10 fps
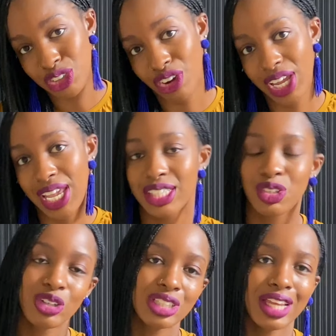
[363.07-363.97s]
her hands,
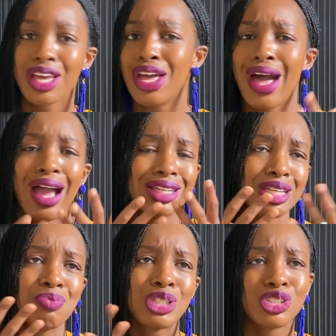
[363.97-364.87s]
or like I see
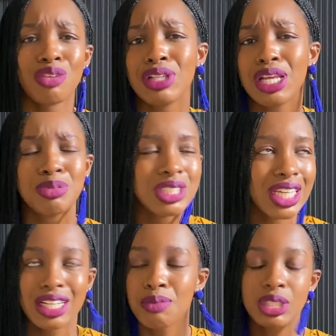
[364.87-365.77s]
pictures of
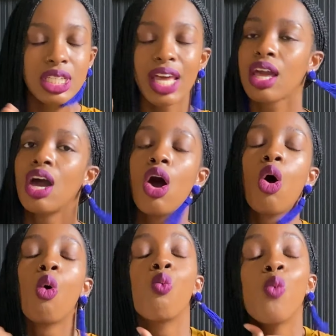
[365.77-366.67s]
lipstick and I'm just like,
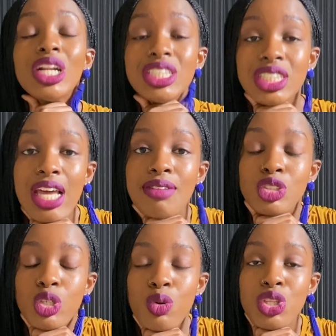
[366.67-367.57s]
what does this have to
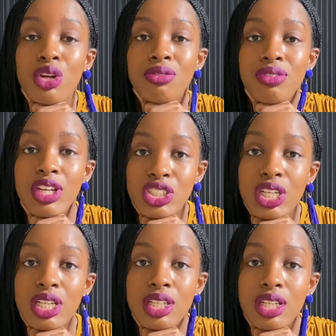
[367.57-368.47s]
do with your vision?
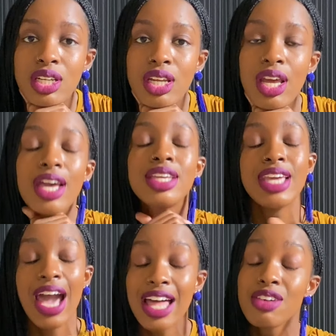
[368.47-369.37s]

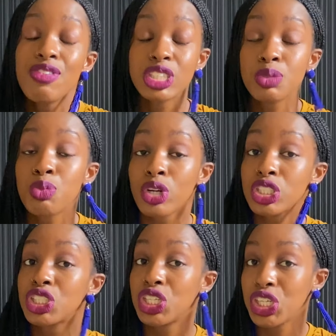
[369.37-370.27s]
Yeah, the vision board
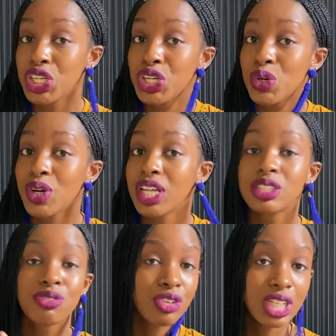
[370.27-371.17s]
is cute,
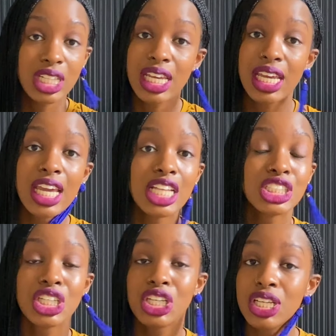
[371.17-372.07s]
it's frilly,
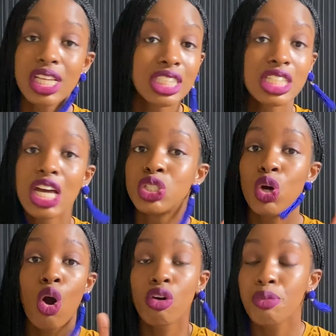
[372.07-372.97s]
it's
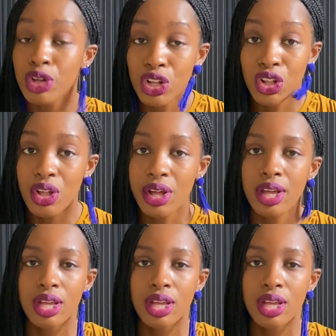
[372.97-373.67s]
adorable,